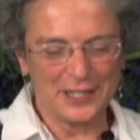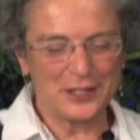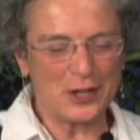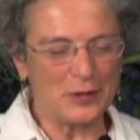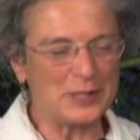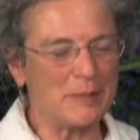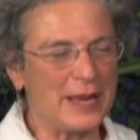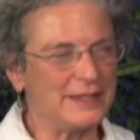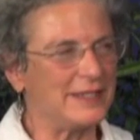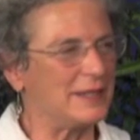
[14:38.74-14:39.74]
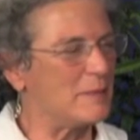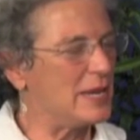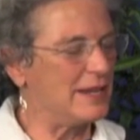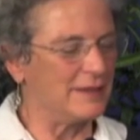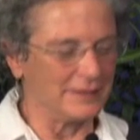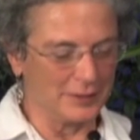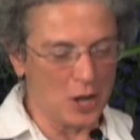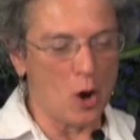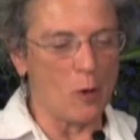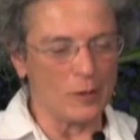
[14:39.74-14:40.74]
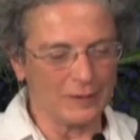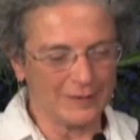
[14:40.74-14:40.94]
so it's amazing to me to know